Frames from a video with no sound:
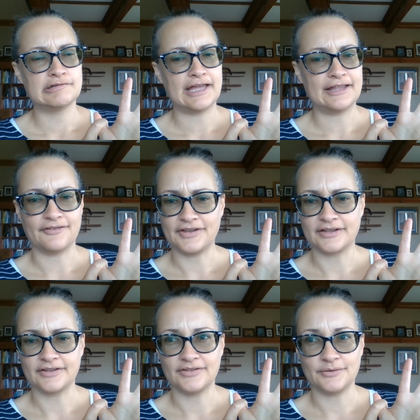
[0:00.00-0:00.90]
and I
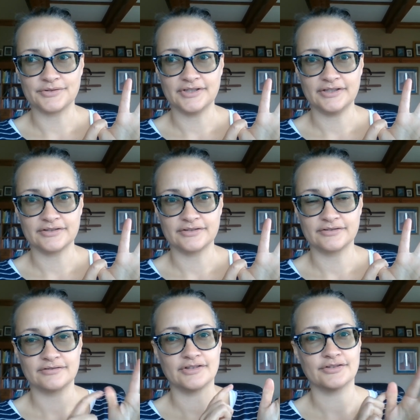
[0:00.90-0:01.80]
think that was it
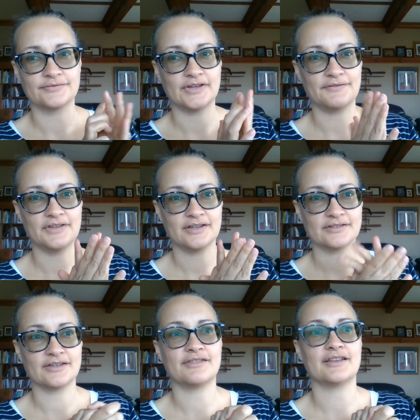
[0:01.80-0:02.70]
those five
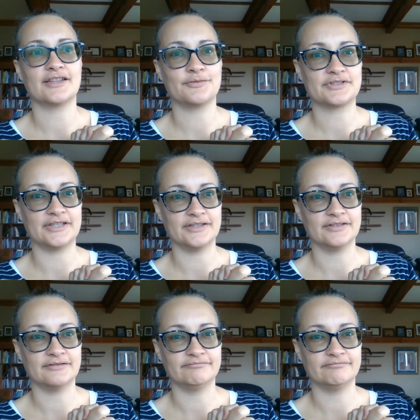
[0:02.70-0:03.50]
things. I think that was it.